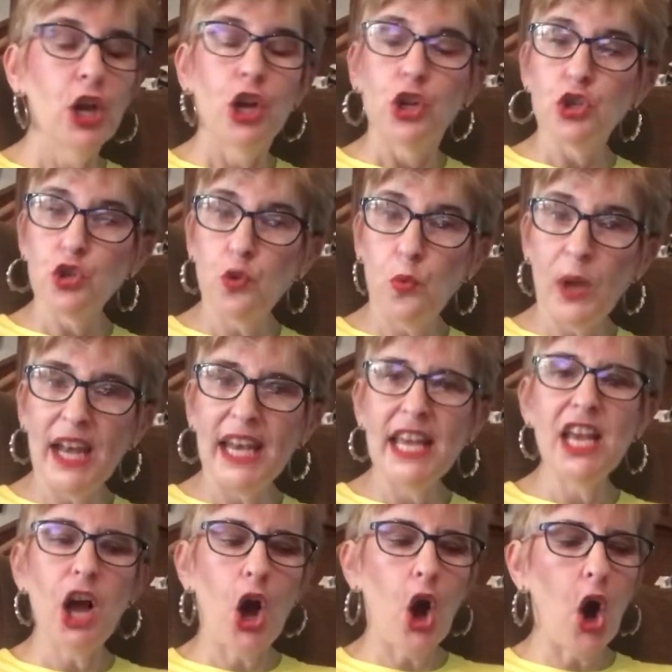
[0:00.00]
20
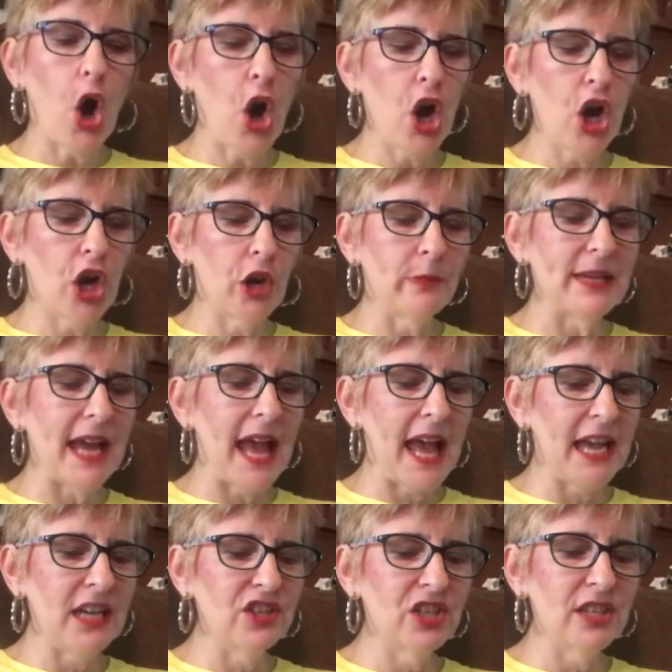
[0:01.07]
armed
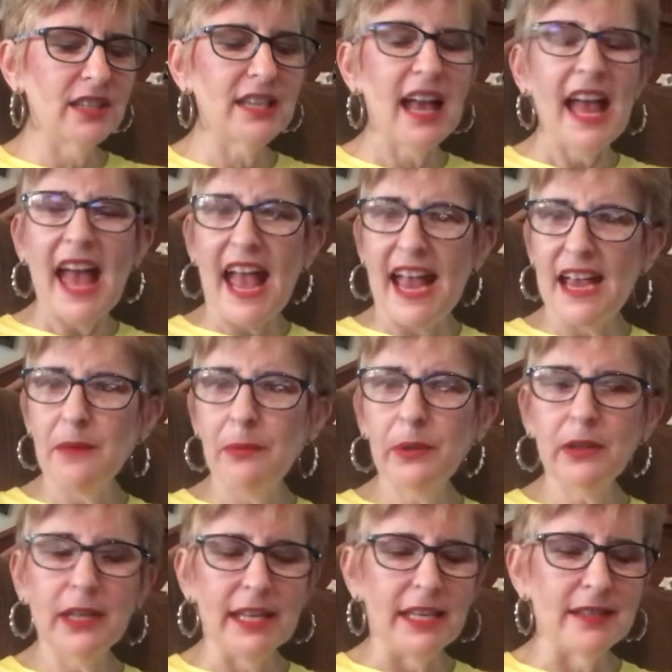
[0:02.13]
agents and
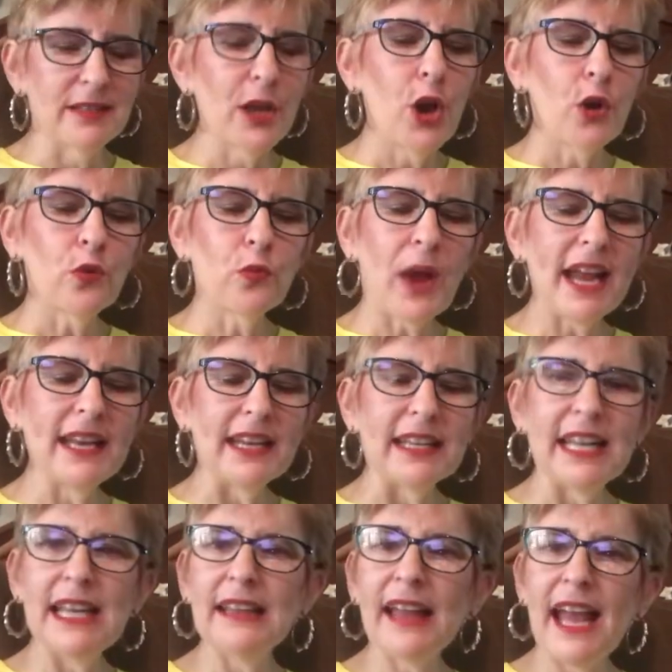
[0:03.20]
police raided
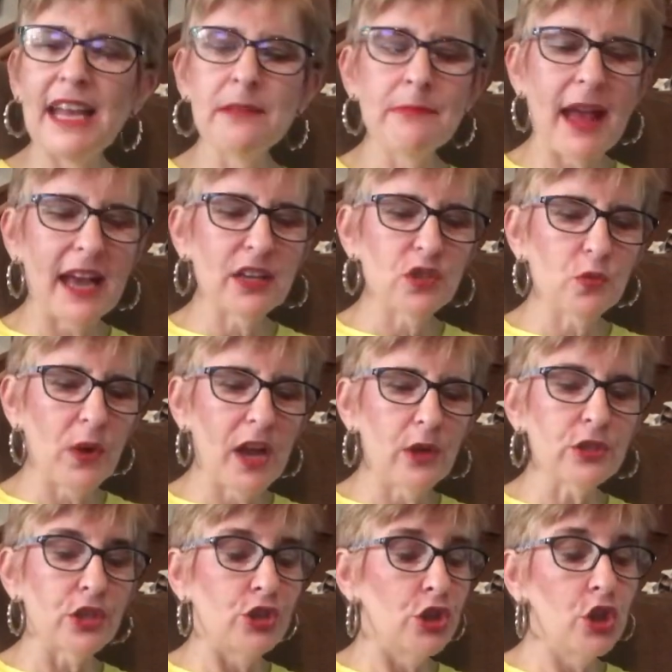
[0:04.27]
Ghislaine
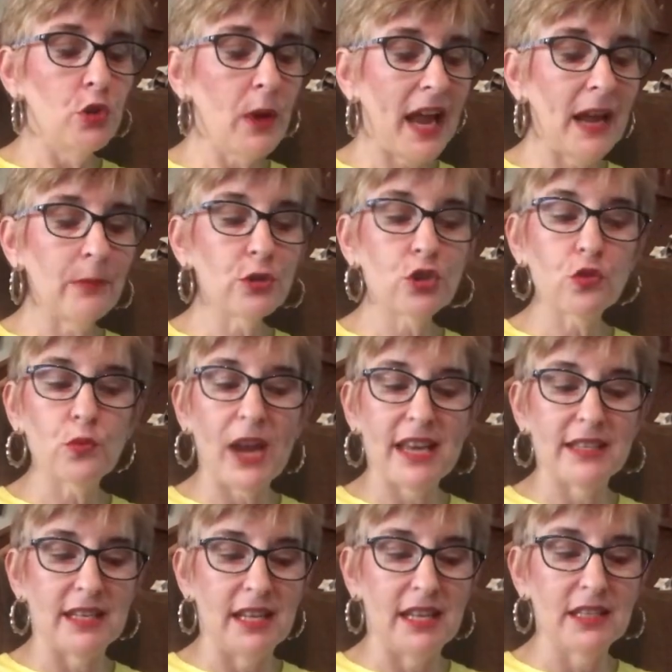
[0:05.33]
Maxwell's New Hampshire
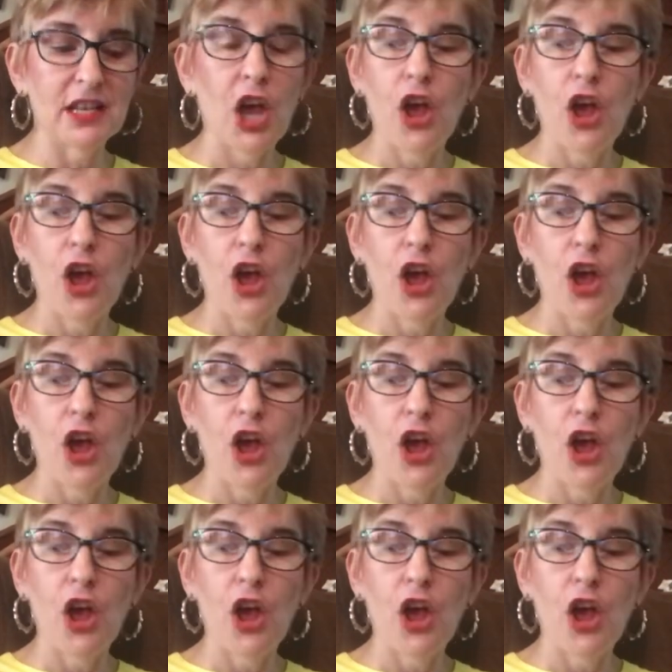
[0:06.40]
residence